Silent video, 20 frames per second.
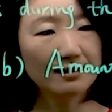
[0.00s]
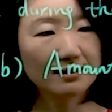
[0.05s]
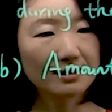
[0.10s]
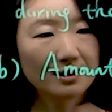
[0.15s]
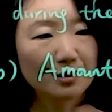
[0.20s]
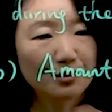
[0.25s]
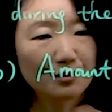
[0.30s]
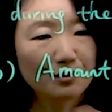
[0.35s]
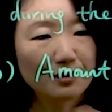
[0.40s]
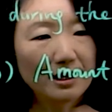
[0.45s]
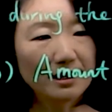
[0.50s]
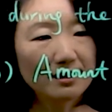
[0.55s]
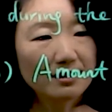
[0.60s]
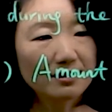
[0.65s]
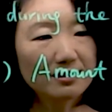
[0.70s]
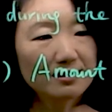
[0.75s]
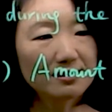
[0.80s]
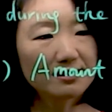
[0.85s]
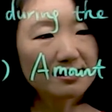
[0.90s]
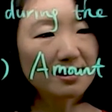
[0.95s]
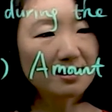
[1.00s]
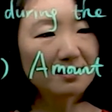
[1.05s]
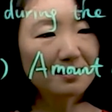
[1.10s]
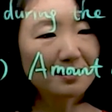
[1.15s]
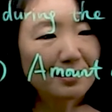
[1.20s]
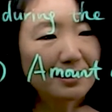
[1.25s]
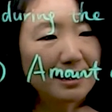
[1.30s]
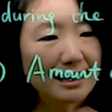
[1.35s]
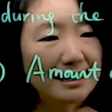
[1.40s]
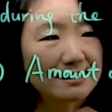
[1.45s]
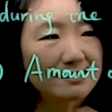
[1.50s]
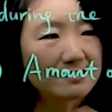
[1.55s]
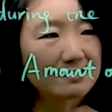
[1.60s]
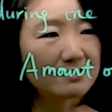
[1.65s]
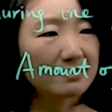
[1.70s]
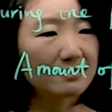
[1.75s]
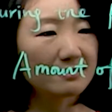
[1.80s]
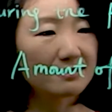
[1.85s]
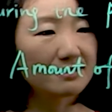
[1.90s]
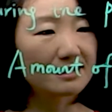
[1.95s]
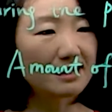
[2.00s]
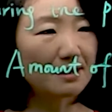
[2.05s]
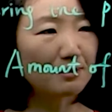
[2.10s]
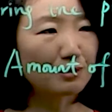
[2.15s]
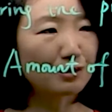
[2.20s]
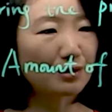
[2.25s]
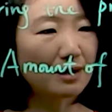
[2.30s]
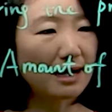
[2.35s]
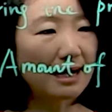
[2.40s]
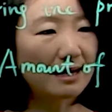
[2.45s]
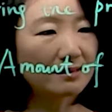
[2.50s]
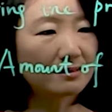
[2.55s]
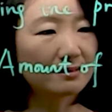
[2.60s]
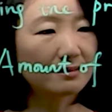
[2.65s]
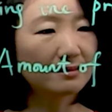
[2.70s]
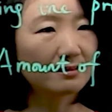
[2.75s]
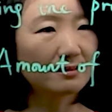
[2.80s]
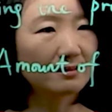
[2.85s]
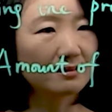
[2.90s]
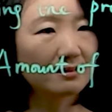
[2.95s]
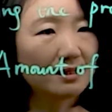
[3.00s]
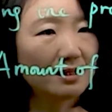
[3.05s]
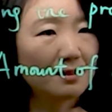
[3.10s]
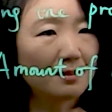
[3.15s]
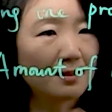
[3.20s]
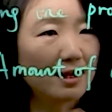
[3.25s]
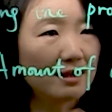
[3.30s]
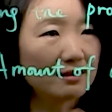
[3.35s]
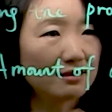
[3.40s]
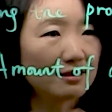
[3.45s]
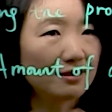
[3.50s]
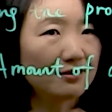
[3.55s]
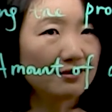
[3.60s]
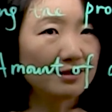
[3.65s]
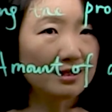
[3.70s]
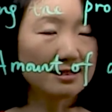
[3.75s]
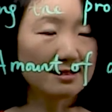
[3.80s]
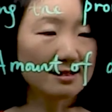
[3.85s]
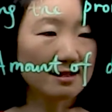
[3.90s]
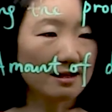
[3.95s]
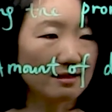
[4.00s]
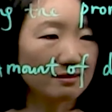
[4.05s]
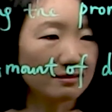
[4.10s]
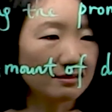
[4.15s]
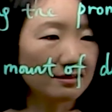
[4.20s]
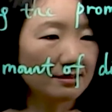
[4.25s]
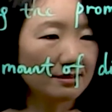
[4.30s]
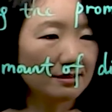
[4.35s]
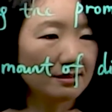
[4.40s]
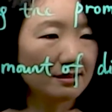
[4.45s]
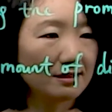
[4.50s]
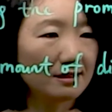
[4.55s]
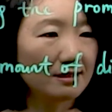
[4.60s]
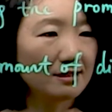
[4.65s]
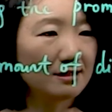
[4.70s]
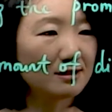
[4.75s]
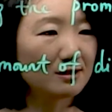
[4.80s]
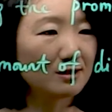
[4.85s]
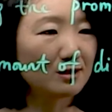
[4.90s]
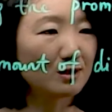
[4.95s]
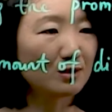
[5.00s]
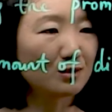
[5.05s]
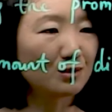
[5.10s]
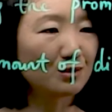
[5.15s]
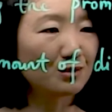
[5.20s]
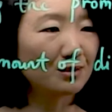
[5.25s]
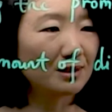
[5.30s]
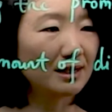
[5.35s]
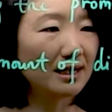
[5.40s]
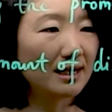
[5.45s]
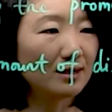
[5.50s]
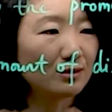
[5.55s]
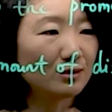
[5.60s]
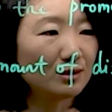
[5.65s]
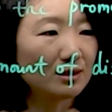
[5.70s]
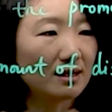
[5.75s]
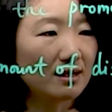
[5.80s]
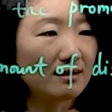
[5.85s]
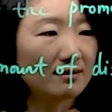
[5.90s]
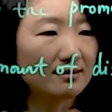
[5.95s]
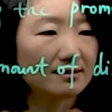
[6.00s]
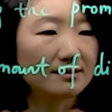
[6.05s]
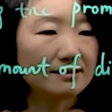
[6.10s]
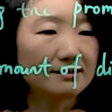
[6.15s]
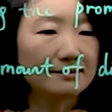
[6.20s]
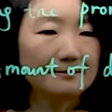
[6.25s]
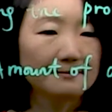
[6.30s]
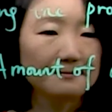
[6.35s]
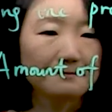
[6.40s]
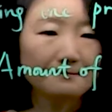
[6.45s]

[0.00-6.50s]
the regular selling price subtract the amount of discount, so three hundred dollars.